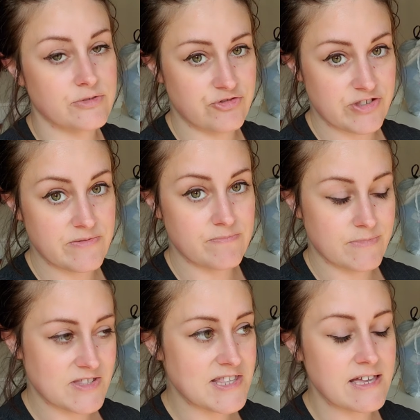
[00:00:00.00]
were just
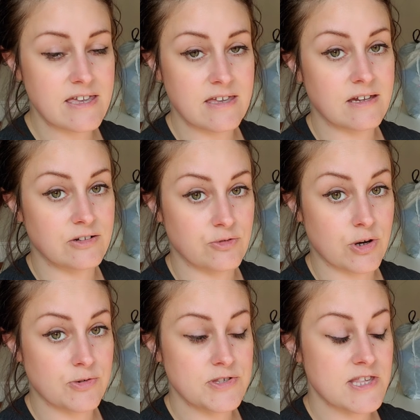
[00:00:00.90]
sticky and
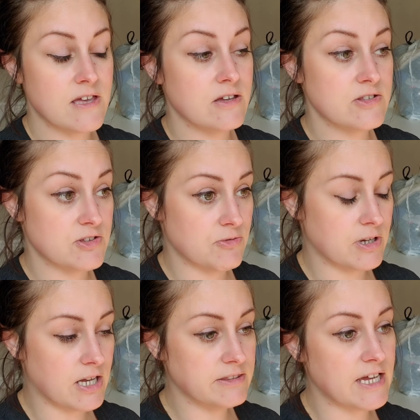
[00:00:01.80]
gross. So
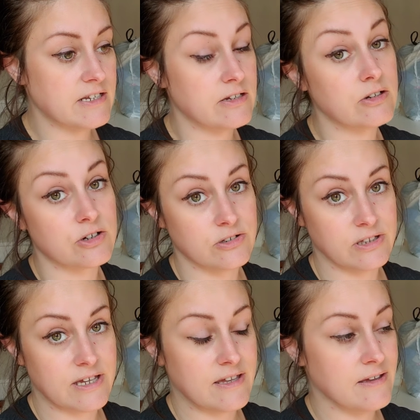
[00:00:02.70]
got that done
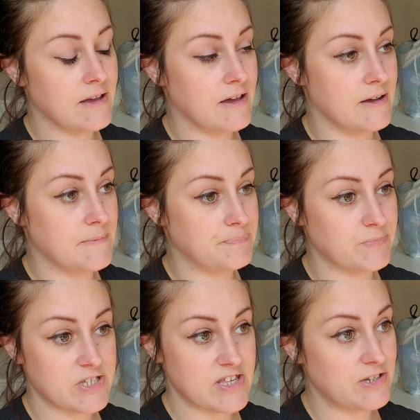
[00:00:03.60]
early um,
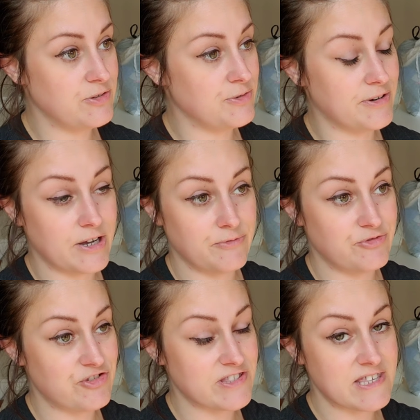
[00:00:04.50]
because I knew I
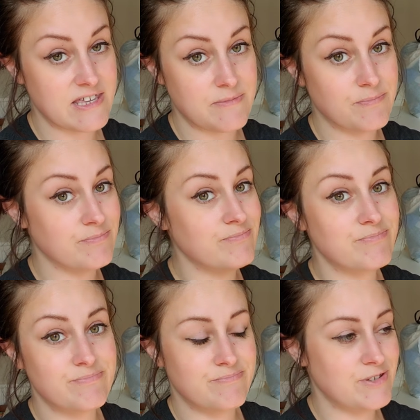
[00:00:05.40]
would just keep,
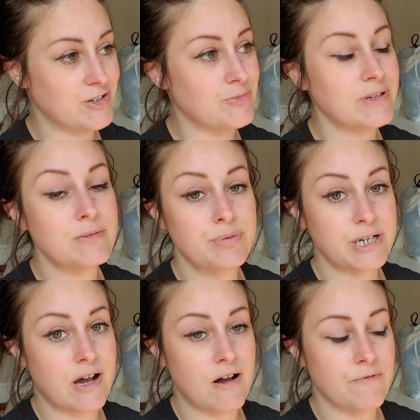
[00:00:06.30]
you know, being
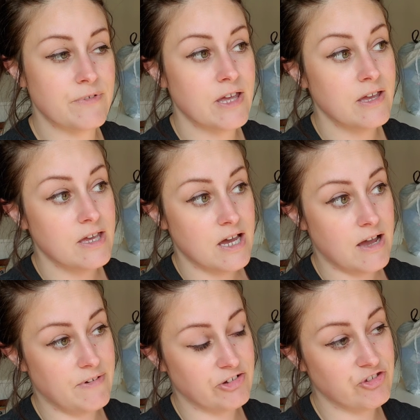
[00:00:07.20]
put off.
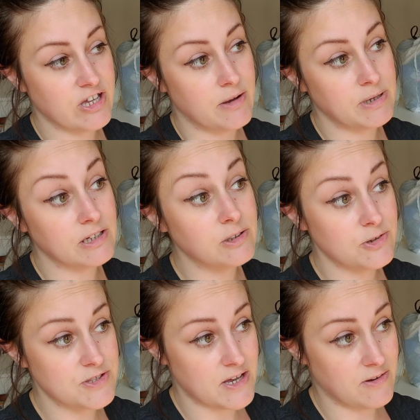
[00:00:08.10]
I've actually got my
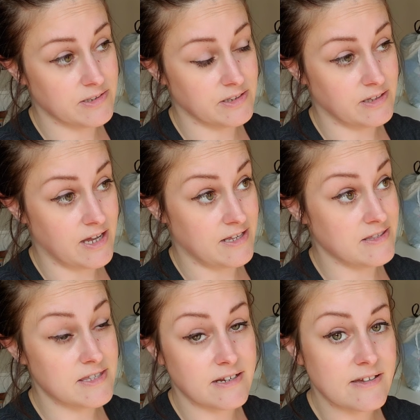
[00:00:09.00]
clothes out on the
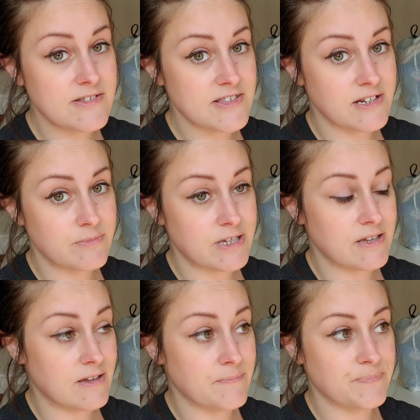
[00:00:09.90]
line. Today is gonna
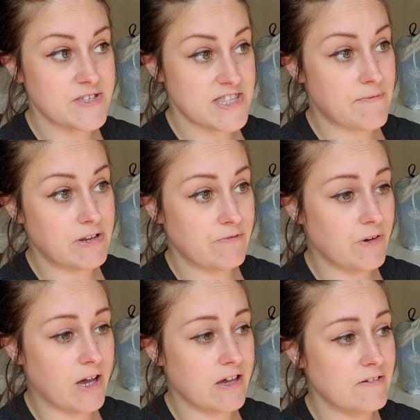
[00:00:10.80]
be
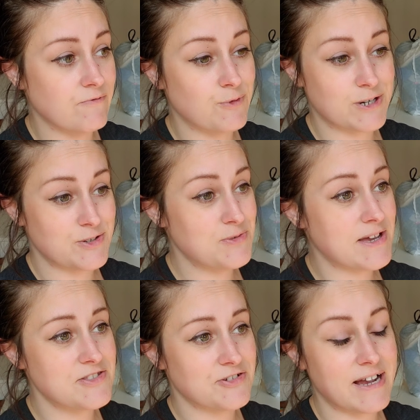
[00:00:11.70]
75. Where you
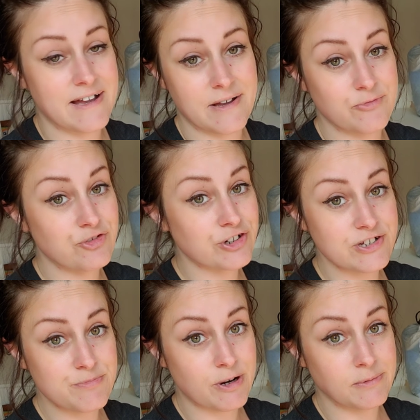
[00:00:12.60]
guys are at, I'm sure
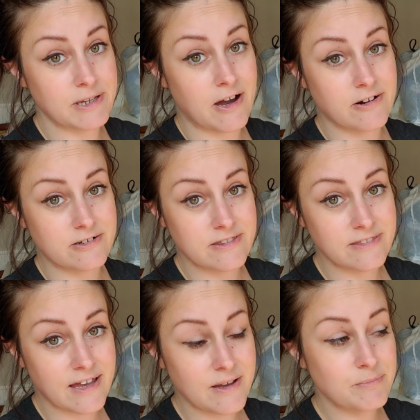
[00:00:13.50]
it's probably hotter than
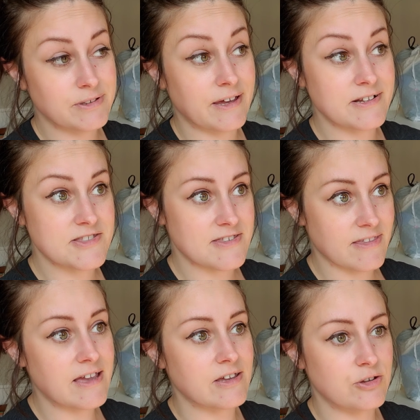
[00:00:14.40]
that, but that's
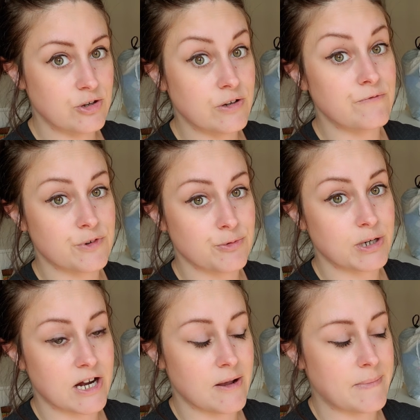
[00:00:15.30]
like good for
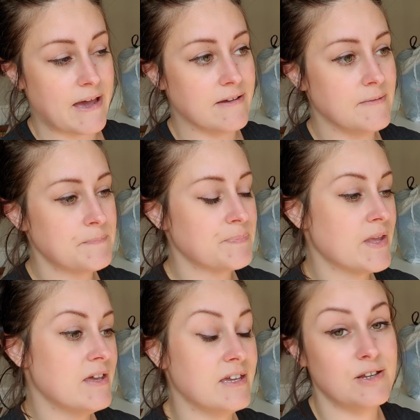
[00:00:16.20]
where I'm at
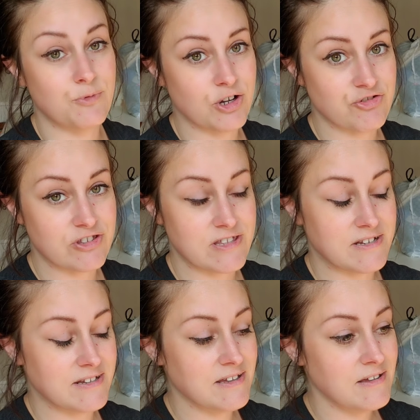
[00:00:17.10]
in
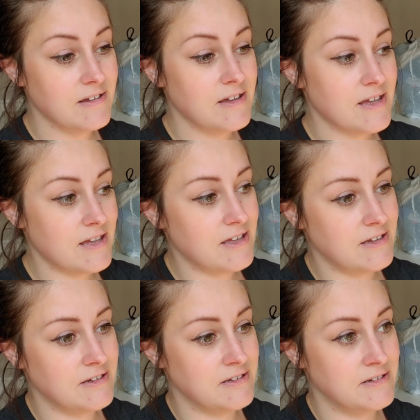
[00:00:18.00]
Washington.
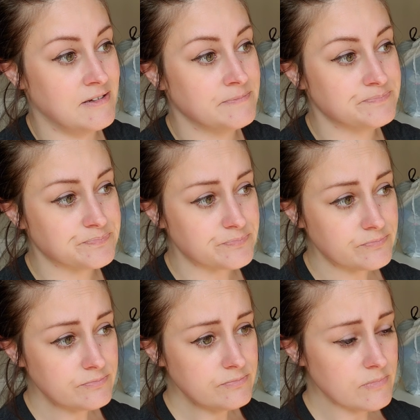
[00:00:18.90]
And
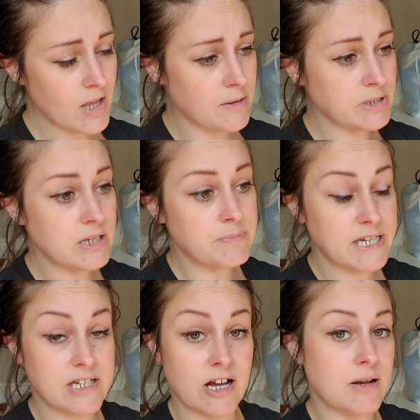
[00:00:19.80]
I'm gonna
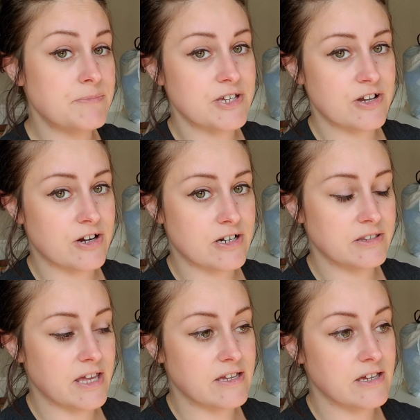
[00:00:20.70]
pick up the
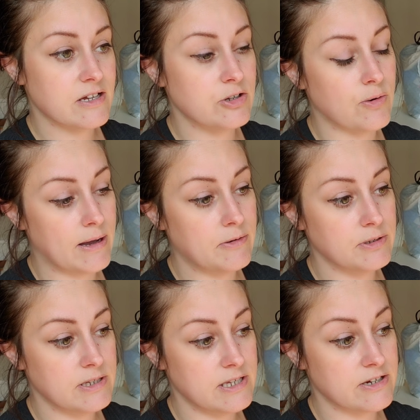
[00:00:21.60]
yard, like go
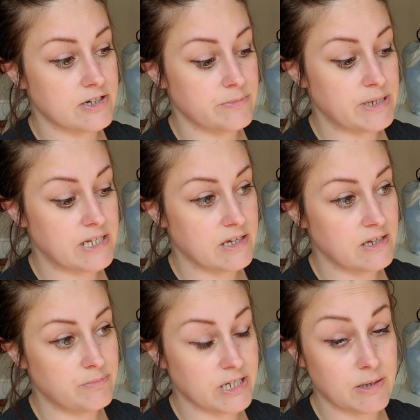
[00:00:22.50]
out here in a minute
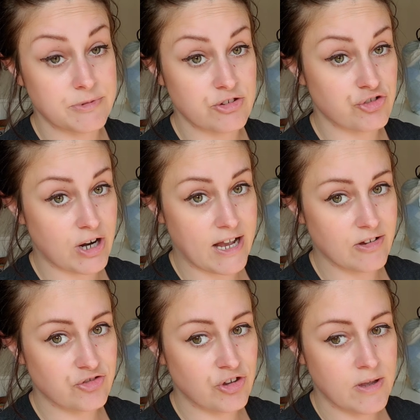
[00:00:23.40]
and pick up the trash,